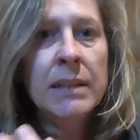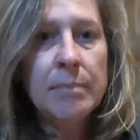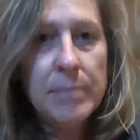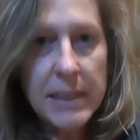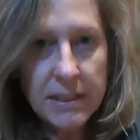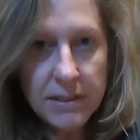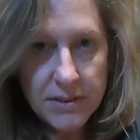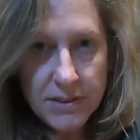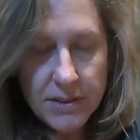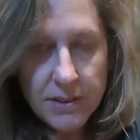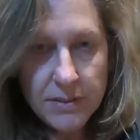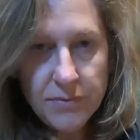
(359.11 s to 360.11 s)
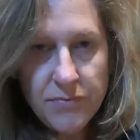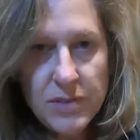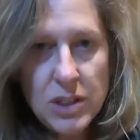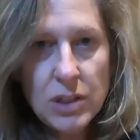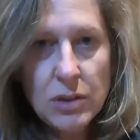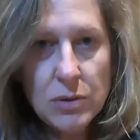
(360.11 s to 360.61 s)
bills
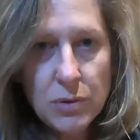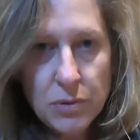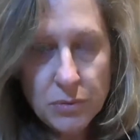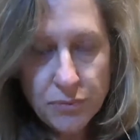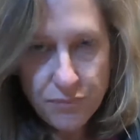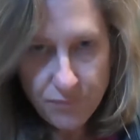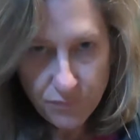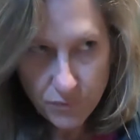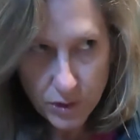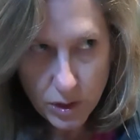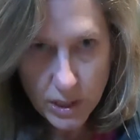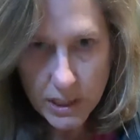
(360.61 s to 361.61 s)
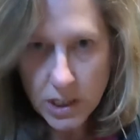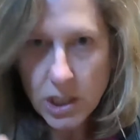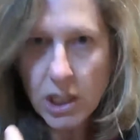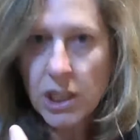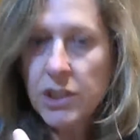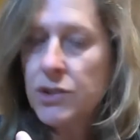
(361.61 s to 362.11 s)
to credit
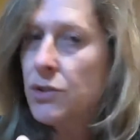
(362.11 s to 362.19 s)
cards